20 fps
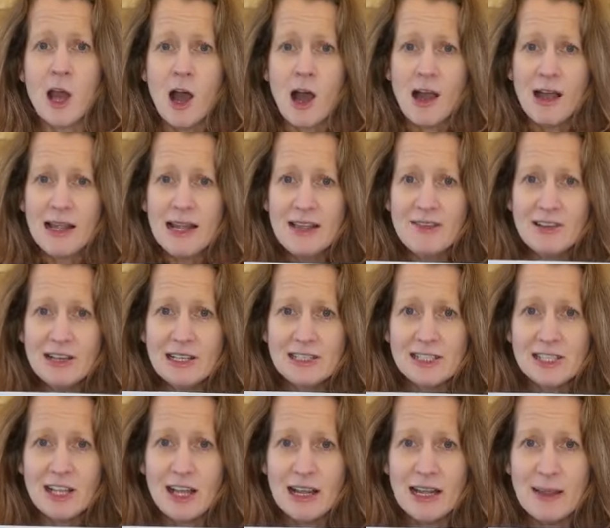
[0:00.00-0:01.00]
I leave a
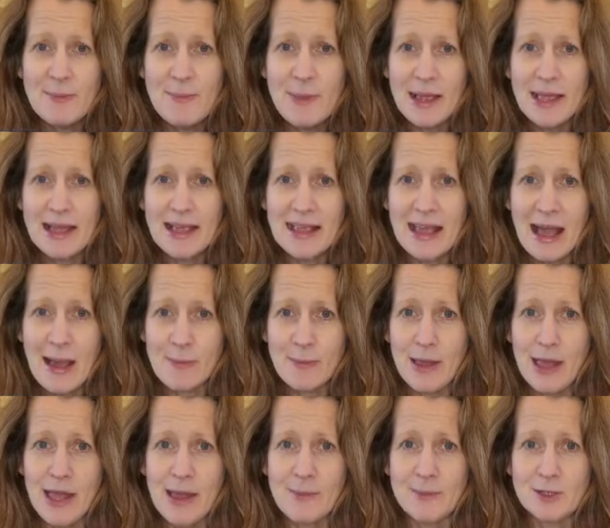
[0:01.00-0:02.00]
slightly bigger gap
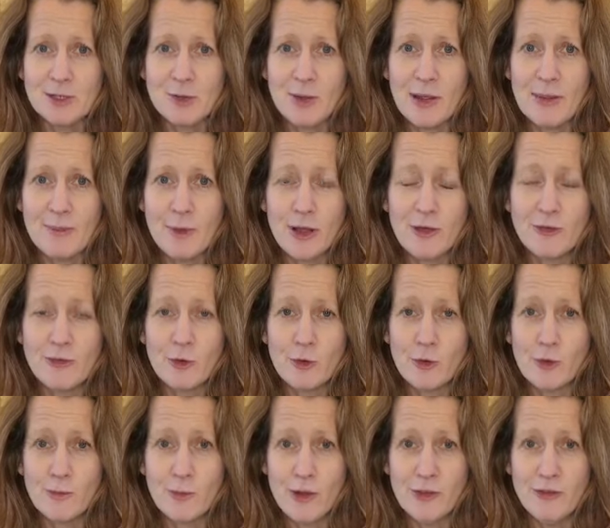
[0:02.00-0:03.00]
here between my
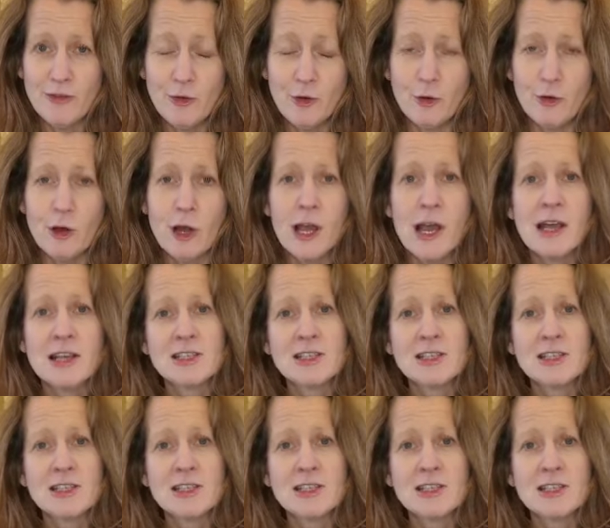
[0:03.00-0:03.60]
4 and my 4,